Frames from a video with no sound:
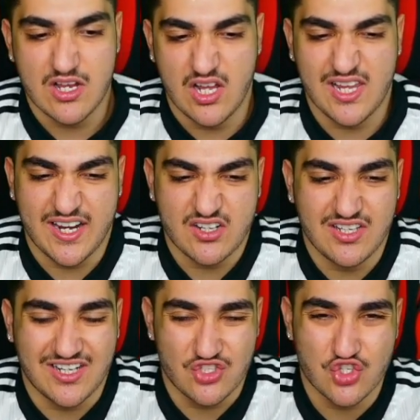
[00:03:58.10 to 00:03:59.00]
like
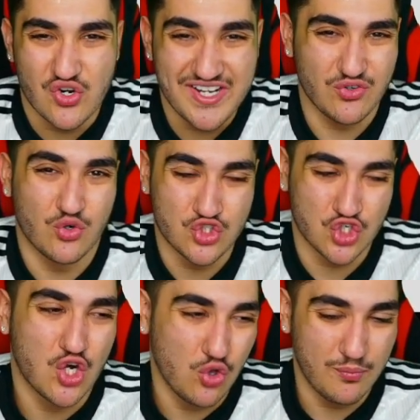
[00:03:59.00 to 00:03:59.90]
a train or a
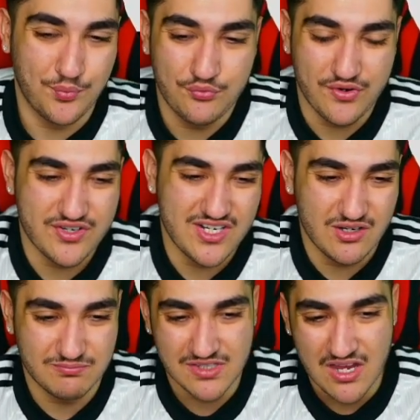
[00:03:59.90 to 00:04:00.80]
truck on the ball. Very
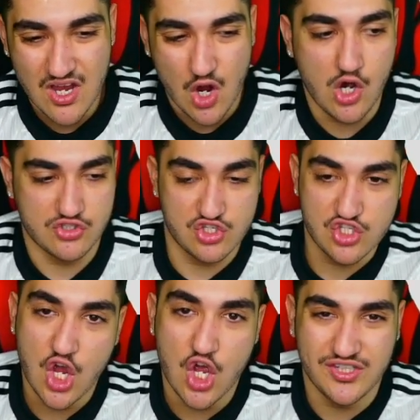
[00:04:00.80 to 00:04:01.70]
hard to
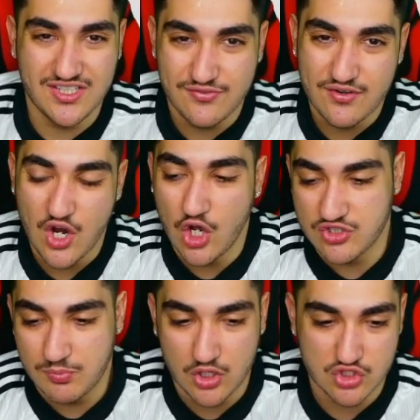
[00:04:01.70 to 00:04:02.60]
turn. He's very hard to
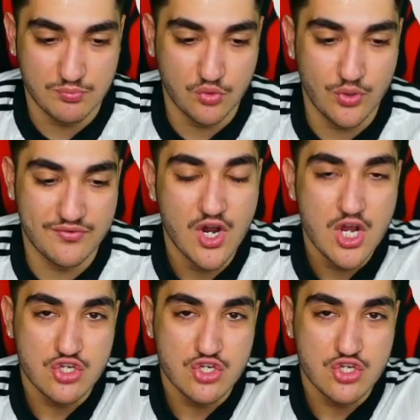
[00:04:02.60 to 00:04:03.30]
pass the ball with.